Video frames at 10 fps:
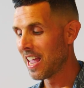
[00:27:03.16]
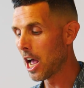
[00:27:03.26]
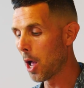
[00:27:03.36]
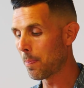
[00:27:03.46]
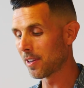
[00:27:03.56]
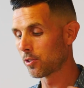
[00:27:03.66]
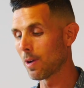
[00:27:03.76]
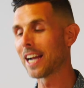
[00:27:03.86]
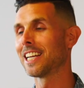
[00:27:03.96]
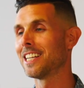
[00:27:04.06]
help us
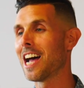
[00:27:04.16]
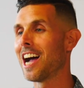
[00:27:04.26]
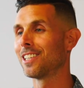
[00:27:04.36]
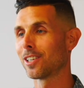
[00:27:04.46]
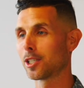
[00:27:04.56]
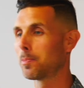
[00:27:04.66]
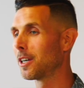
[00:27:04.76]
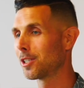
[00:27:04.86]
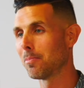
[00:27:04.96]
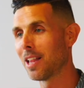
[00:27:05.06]
recognize our
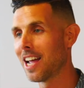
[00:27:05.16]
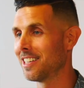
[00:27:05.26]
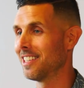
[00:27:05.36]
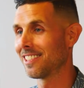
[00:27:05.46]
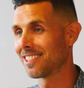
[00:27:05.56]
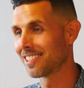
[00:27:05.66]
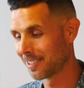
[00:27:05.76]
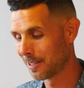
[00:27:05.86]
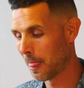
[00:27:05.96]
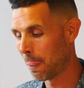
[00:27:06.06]
spiritual blindness.
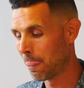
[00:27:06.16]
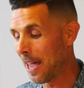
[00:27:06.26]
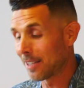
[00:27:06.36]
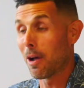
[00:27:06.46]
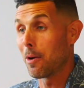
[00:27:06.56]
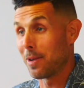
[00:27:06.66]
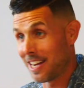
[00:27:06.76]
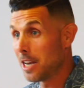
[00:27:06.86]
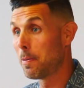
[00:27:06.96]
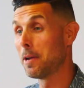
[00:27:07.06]
That's why we
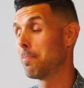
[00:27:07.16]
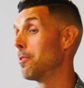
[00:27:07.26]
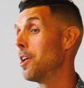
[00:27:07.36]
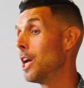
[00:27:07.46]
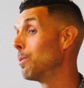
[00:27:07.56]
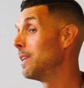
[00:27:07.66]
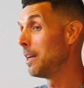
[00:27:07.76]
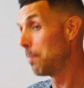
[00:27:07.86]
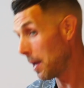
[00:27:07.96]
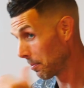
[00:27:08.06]
need people. We
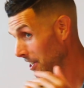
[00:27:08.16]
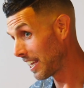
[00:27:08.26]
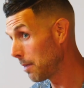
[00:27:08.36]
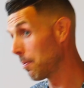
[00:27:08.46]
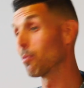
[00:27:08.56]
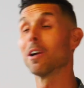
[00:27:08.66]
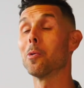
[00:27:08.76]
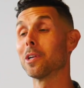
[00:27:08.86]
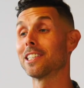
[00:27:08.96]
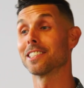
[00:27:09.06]
need people to keep it real
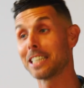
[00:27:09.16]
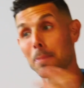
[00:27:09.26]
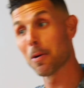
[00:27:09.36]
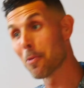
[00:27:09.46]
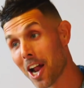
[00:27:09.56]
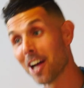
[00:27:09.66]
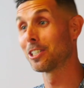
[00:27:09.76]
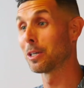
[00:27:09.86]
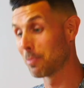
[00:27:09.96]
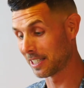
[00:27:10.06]
with us, keep it
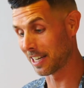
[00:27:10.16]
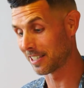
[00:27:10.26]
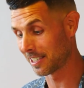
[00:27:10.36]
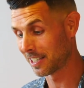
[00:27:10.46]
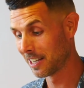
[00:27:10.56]
100 with us.